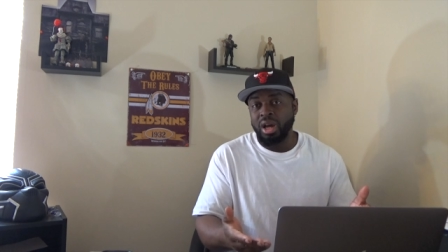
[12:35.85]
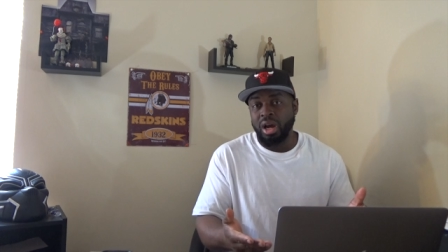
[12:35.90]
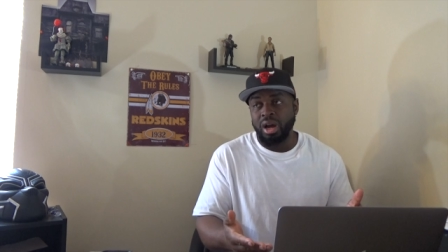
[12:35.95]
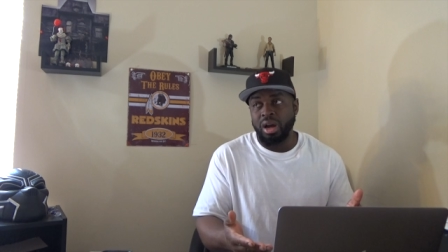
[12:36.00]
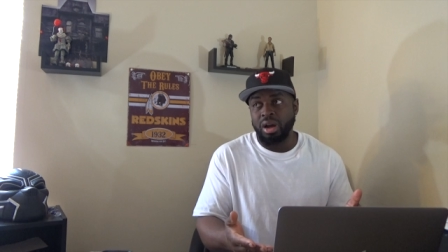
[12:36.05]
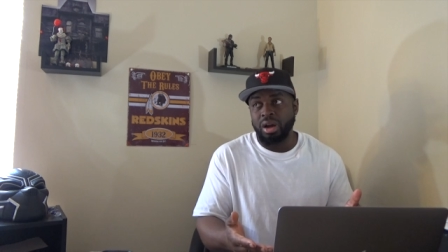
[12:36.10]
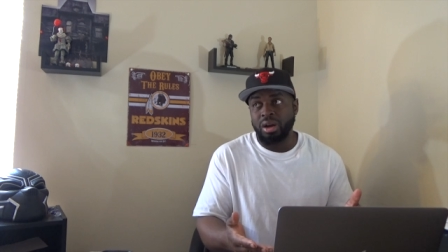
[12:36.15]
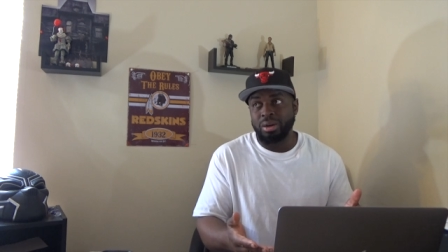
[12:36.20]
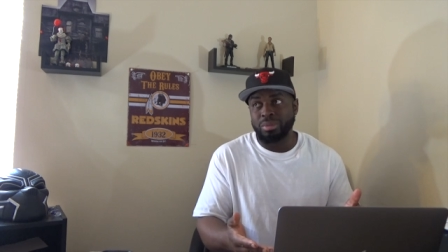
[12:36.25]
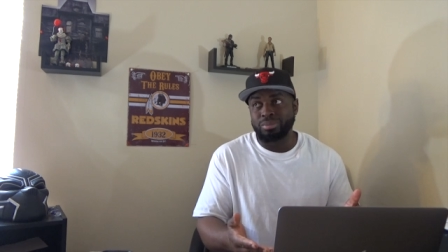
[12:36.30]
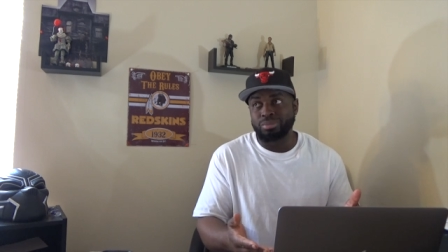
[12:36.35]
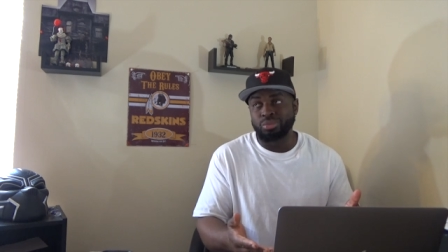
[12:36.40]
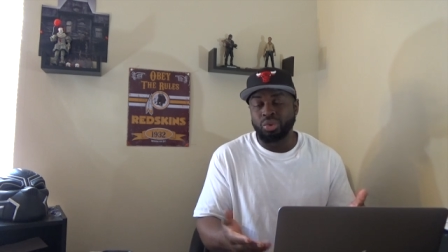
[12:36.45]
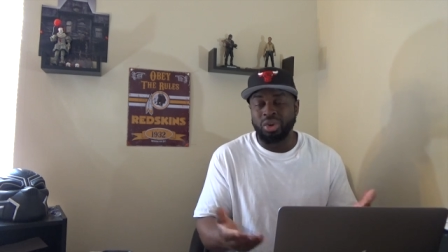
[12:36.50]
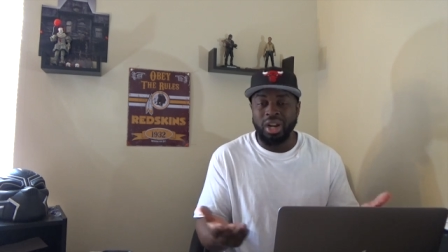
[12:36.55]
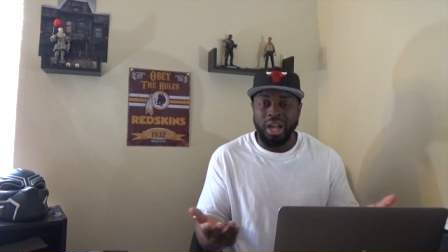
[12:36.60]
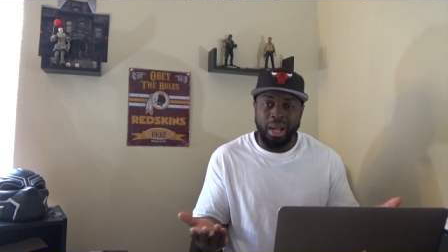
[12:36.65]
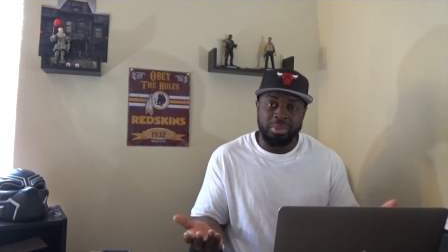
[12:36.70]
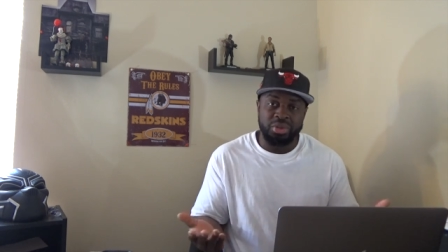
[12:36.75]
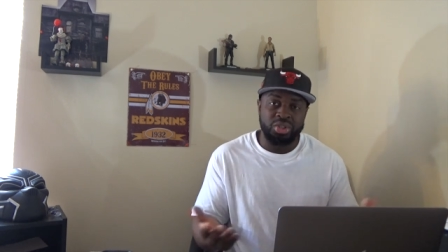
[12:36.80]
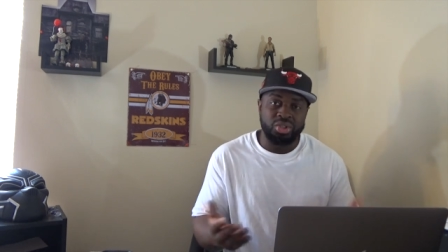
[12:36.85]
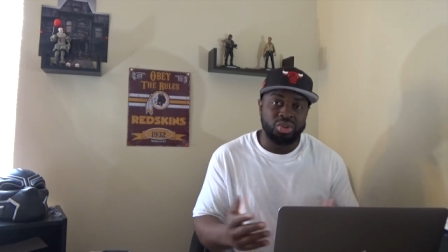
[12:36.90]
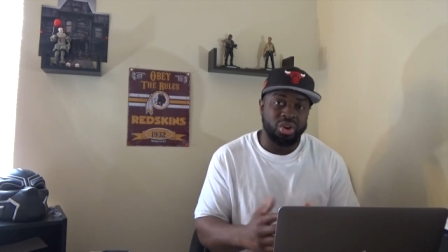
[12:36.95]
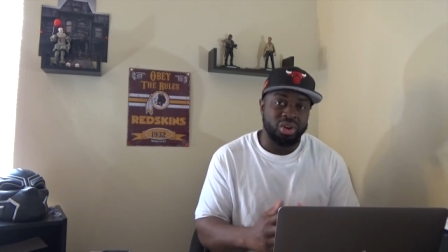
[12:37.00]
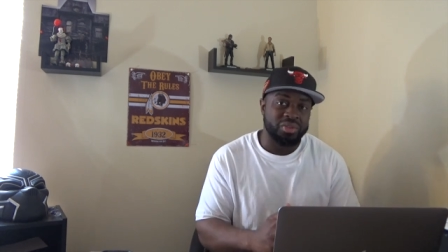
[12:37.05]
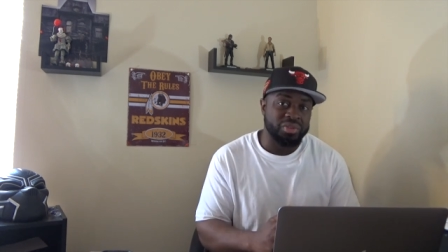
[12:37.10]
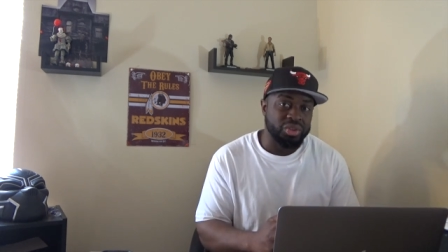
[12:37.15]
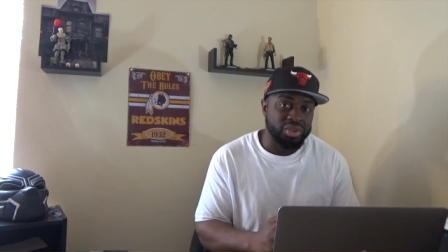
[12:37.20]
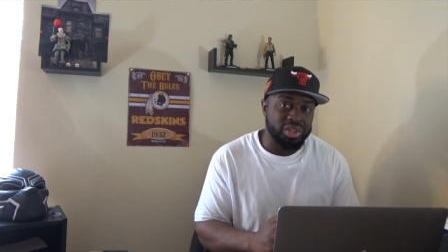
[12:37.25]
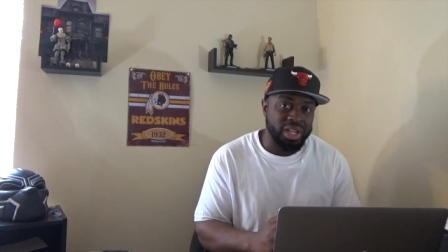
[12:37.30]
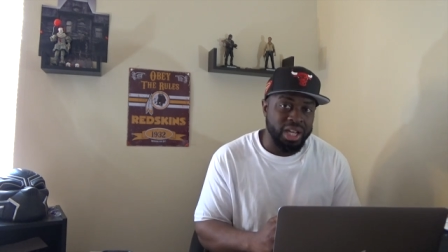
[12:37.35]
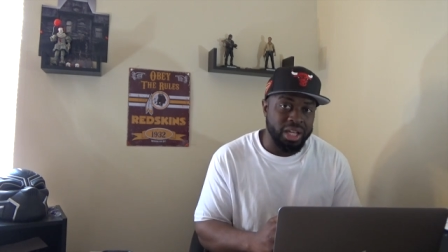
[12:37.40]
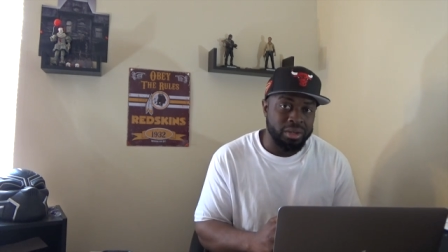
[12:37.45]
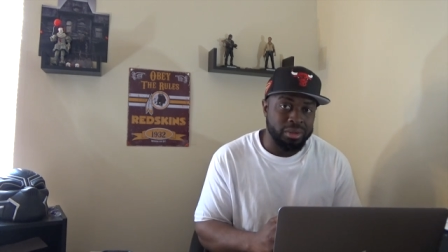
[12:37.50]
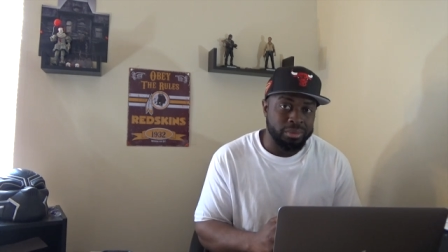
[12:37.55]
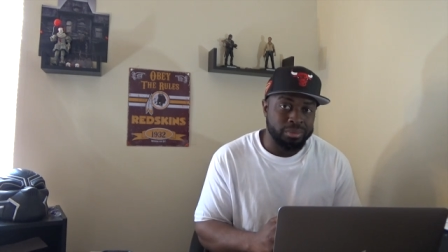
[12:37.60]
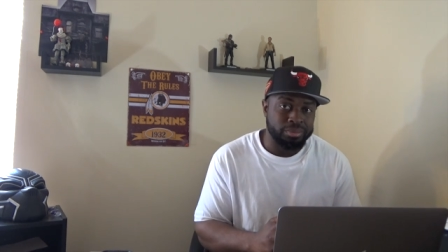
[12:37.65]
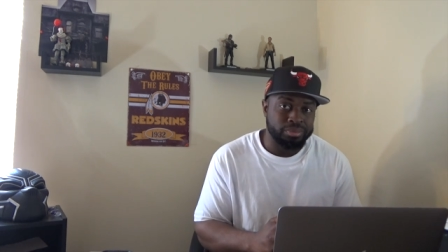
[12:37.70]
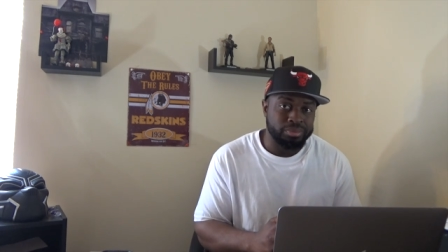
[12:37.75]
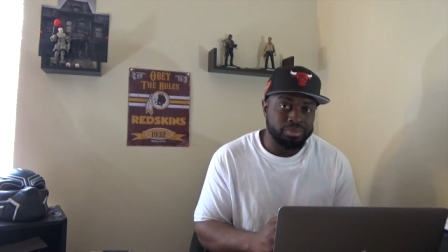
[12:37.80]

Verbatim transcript: um, what happens to all of your data?